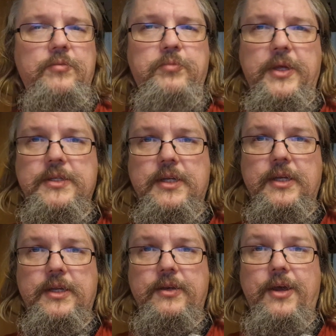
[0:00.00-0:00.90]

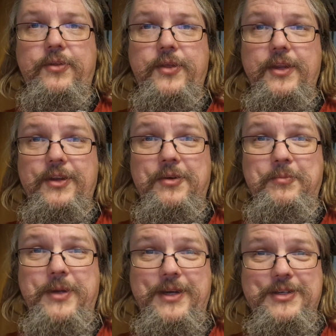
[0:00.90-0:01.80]
basically nothing
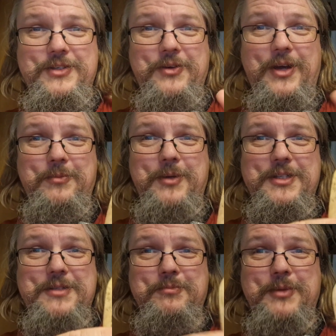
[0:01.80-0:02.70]
compared to how
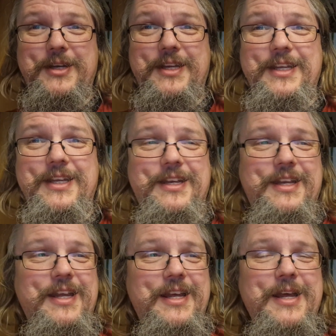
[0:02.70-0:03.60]
much money and
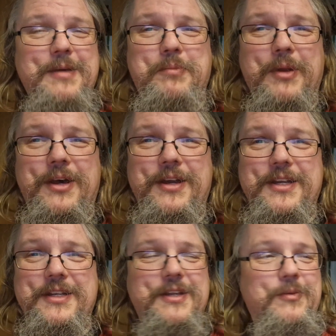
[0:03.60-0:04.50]
blood
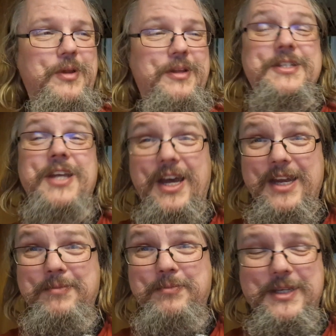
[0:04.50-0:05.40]
and
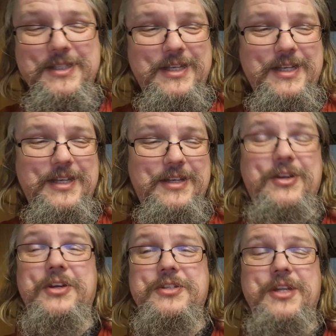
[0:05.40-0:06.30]
time basically it
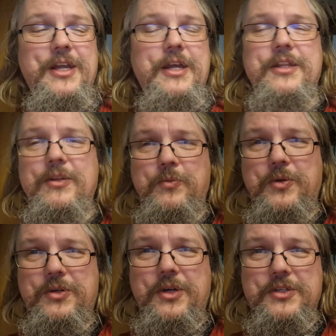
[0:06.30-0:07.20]
cost. The
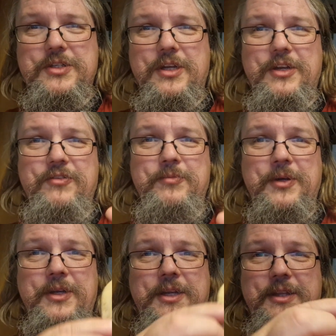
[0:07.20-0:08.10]
wood cost a lot of
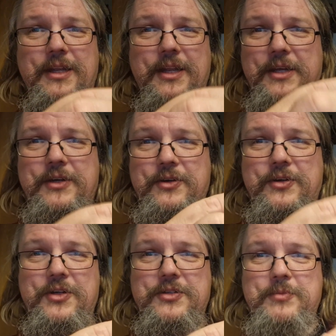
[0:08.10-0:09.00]
money, the lacquer
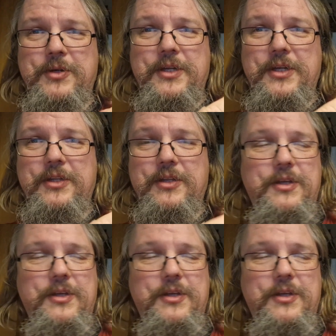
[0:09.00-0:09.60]
cost money,